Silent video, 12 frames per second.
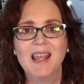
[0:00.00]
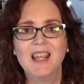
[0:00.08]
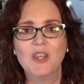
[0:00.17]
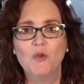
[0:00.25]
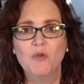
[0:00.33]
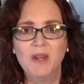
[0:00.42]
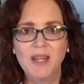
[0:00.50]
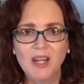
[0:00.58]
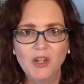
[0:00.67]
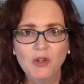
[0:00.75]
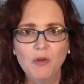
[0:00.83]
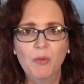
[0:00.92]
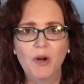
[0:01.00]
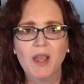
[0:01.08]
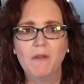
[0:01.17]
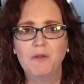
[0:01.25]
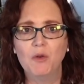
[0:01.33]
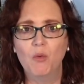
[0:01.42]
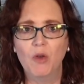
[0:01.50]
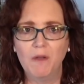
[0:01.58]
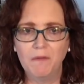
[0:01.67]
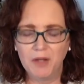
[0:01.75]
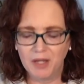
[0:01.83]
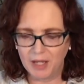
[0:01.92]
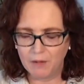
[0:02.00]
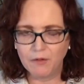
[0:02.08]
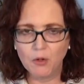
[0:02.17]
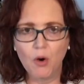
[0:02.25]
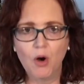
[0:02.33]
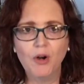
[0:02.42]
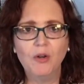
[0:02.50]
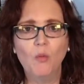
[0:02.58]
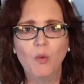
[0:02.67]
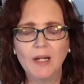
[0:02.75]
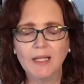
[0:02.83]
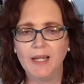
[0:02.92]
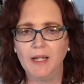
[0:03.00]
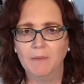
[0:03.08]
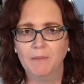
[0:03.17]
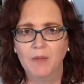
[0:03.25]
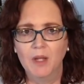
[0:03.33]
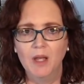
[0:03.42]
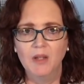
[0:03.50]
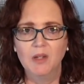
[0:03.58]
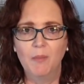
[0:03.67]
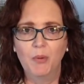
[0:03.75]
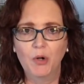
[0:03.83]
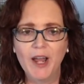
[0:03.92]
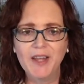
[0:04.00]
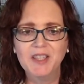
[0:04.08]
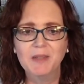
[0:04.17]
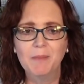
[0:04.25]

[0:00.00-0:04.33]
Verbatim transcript: You need to, if you aren't willing to press